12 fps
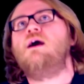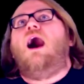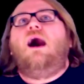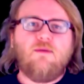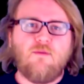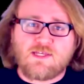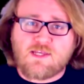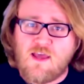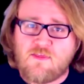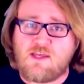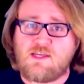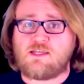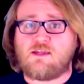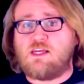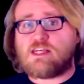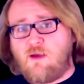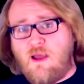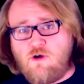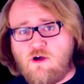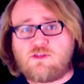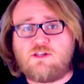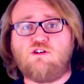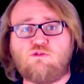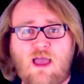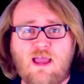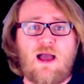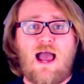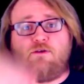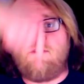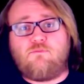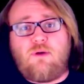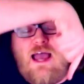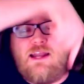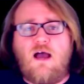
I'm an Amazing Atheist. This is my book, The Douchebag Bible. You can buy it